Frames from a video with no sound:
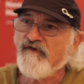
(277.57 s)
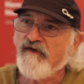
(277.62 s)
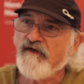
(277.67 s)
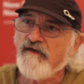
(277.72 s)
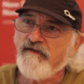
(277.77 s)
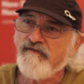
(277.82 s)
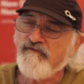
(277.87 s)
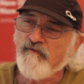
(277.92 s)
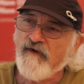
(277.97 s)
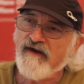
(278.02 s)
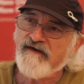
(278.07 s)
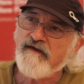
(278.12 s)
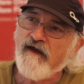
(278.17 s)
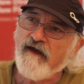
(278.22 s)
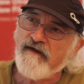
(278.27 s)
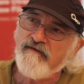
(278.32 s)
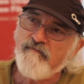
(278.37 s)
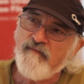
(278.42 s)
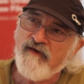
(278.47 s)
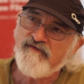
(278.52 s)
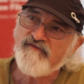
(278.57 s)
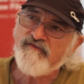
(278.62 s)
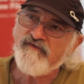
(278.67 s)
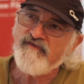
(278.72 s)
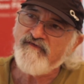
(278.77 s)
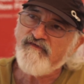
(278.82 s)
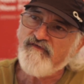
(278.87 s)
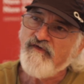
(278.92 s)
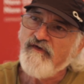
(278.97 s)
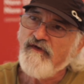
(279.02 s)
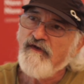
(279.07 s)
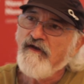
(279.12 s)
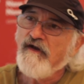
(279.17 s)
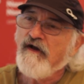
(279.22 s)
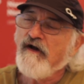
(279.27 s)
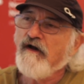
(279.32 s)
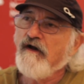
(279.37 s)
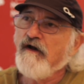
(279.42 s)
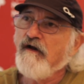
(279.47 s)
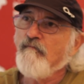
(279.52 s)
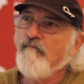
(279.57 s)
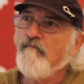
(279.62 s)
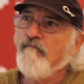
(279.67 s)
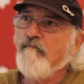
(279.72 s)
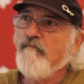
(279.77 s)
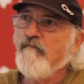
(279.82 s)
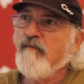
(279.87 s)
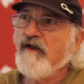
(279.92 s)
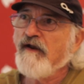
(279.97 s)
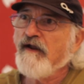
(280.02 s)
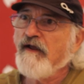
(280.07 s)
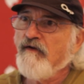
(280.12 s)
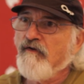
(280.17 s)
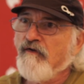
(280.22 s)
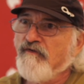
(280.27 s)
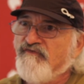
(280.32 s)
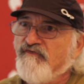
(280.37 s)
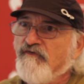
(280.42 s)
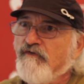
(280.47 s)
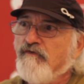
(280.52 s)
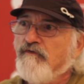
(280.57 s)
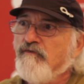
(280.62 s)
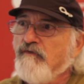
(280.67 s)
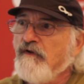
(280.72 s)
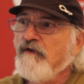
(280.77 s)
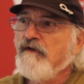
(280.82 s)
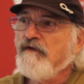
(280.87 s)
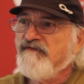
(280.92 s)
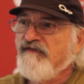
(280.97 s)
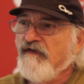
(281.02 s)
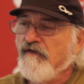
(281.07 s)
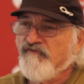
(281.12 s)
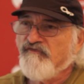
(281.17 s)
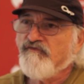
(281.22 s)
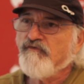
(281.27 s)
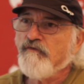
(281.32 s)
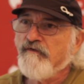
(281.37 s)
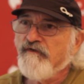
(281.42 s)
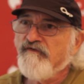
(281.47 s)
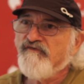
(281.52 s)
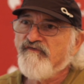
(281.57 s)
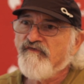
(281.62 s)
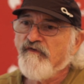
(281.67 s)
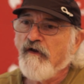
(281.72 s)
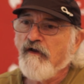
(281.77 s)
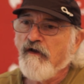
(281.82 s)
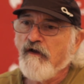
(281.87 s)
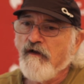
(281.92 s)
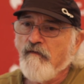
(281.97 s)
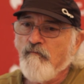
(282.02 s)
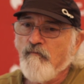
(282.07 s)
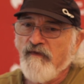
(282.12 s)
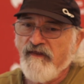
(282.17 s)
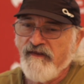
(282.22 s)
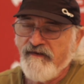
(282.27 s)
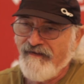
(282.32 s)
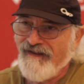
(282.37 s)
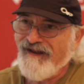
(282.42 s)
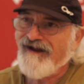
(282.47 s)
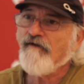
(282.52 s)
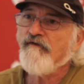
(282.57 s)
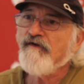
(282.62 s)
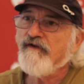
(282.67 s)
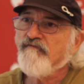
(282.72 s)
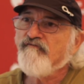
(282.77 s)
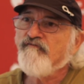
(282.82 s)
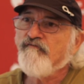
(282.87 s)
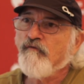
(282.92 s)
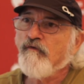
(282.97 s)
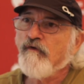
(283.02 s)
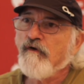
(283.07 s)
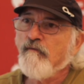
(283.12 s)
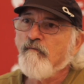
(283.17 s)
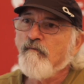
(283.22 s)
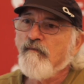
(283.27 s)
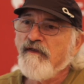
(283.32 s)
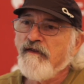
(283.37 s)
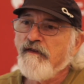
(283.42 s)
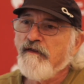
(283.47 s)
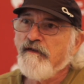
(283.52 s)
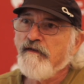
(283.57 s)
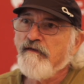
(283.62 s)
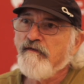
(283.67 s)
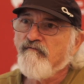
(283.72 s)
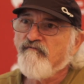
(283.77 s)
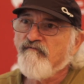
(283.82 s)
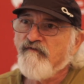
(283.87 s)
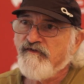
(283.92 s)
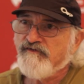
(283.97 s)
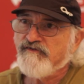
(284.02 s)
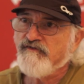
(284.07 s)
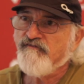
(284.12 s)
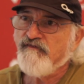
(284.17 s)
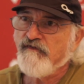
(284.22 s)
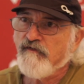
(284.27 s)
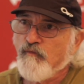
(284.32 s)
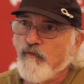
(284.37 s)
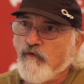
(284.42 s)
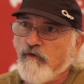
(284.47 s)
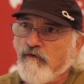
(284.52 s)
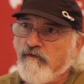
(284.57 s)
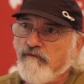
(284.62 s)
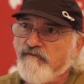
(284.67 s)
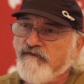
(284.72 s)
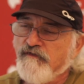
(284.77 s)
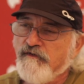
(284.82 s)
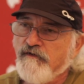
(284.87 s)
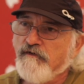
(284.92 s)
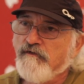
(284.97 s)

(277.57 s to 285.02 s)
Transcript: I direct documentaries, but I also tell stories in narrative form in feature film world,